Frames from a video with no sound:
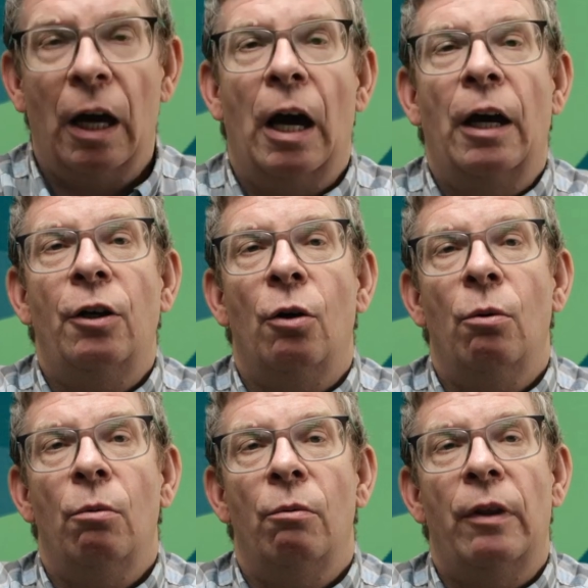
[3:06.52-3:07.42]
I
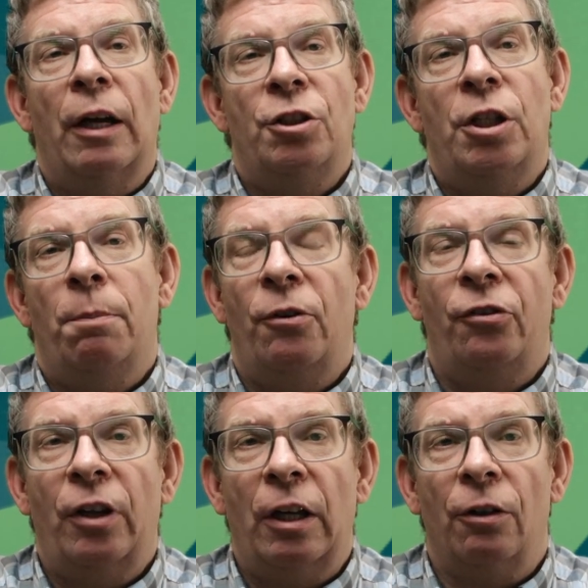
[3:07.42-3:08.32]
know that ship has
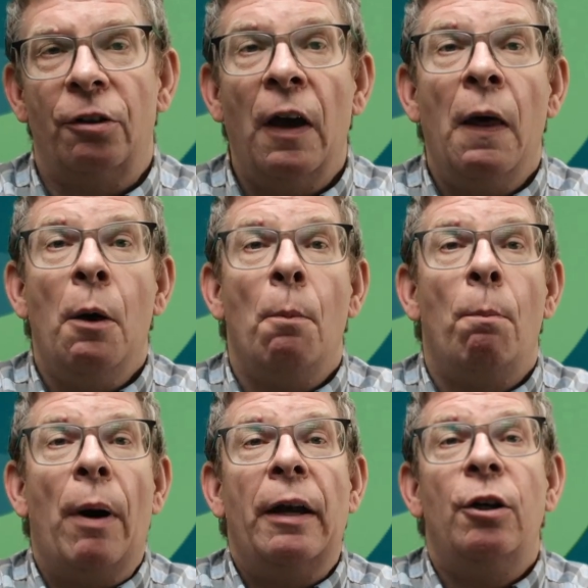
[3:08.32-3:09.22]
sailed,
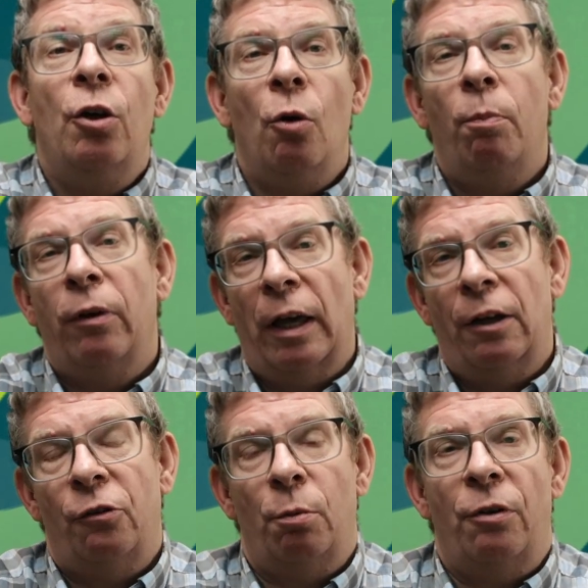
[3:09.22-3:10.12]
but no plan
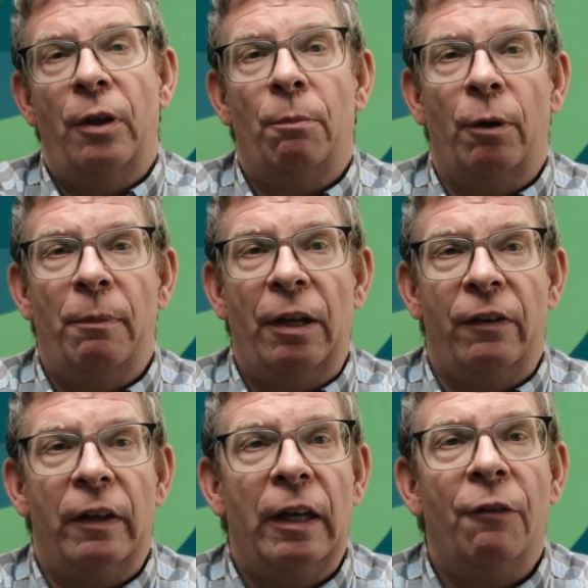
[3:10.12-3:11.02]
is worth
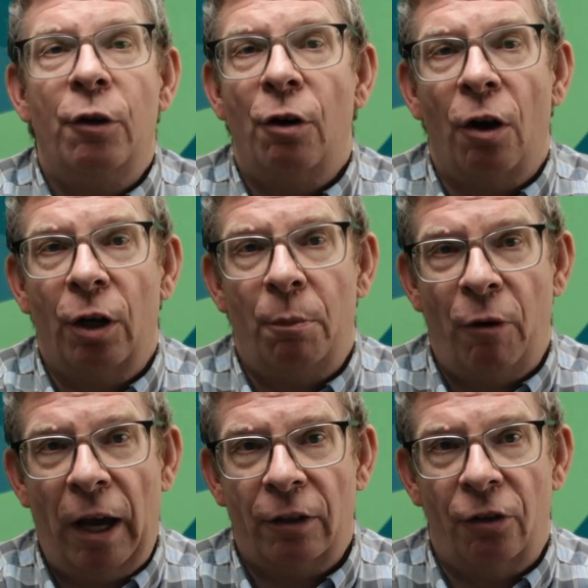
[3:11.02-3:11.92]
implementing if you're not going to
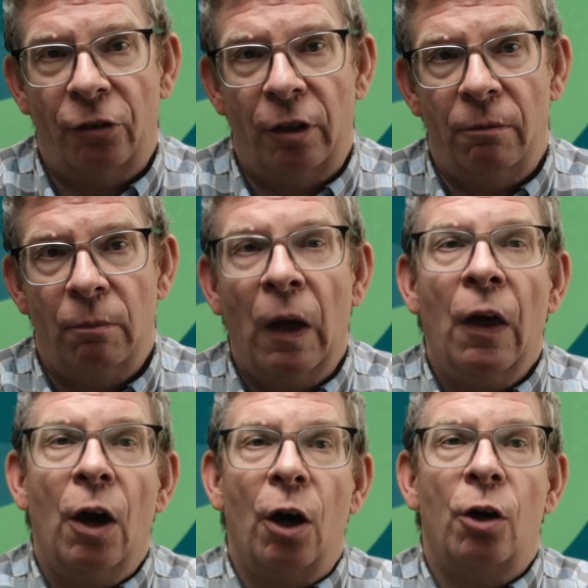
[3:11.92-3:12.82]
practice it.
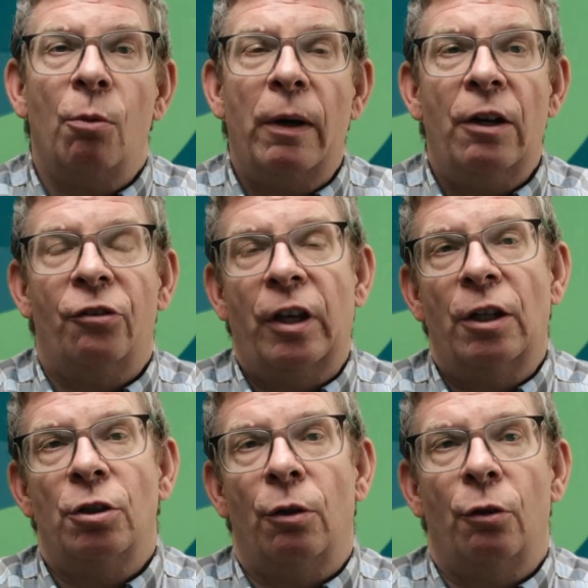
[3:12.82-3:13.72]
A good way to
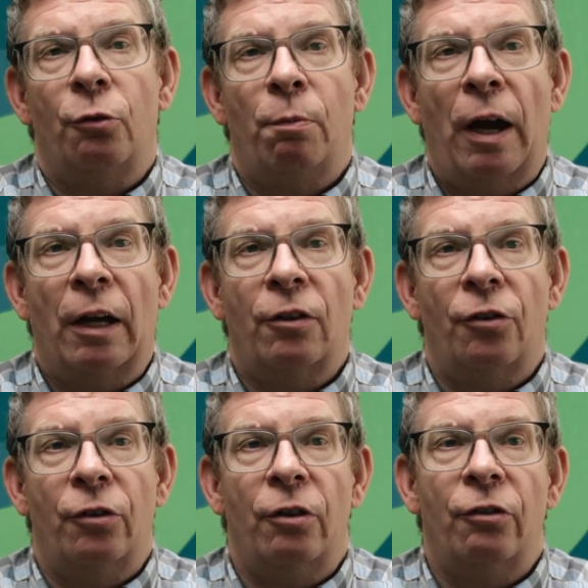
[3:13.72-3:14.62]
schedule those
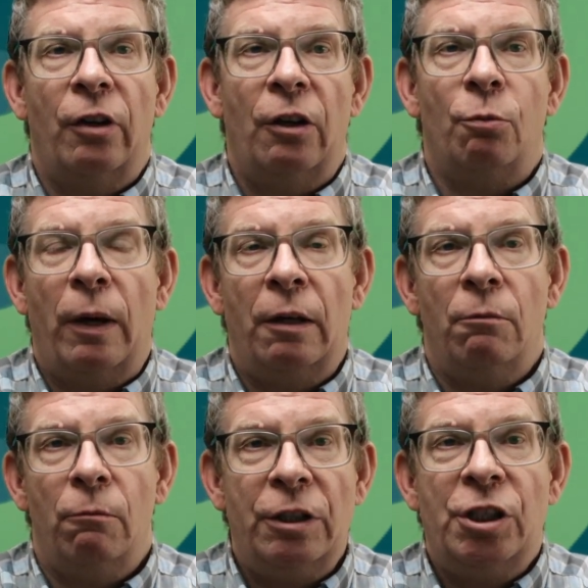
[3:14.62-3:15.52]
practices is when
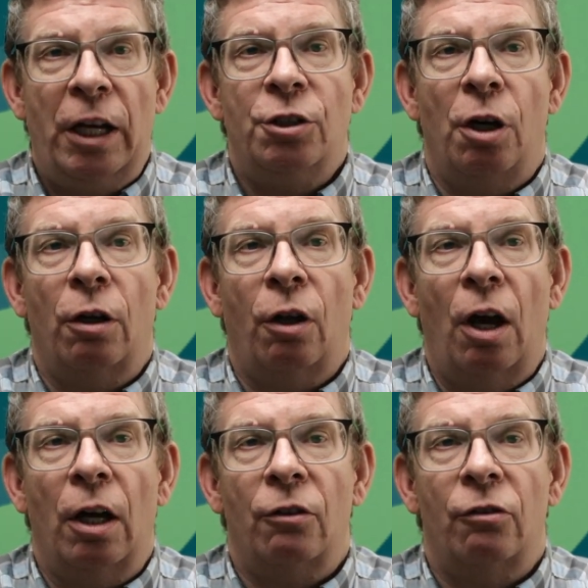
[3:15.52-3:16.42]
we change our
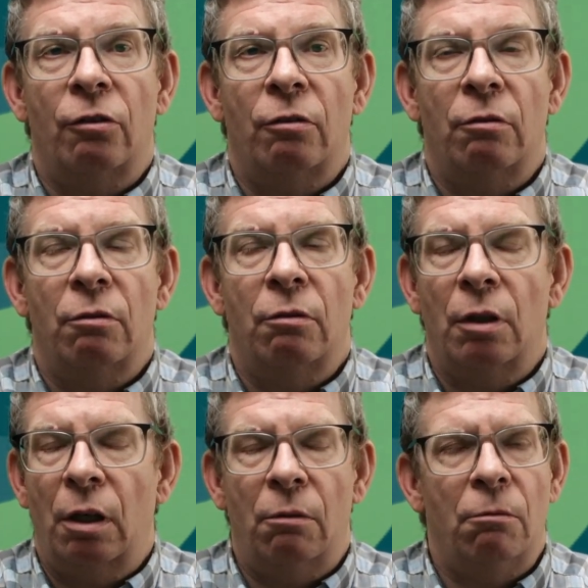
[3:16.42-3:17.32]
clocks.
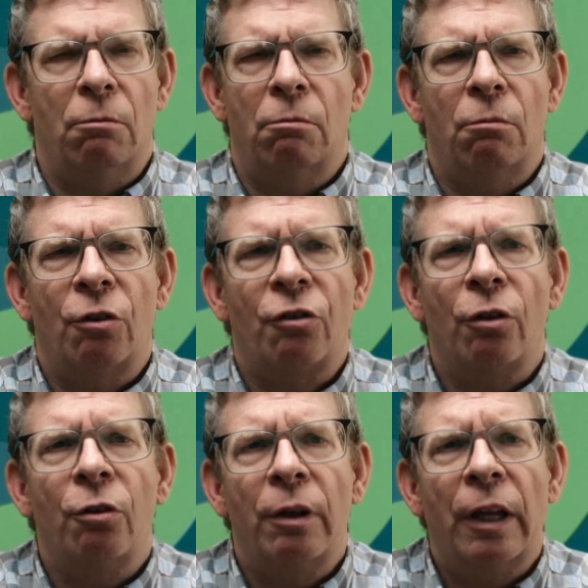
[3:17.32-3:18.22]
We're still
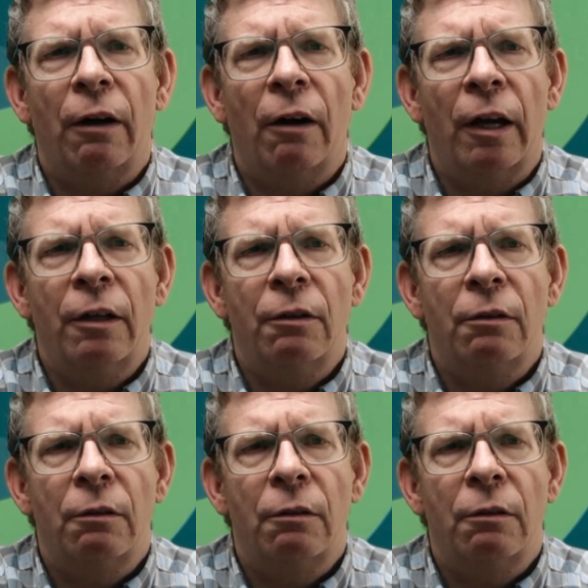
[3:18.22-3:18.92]
doing that, right?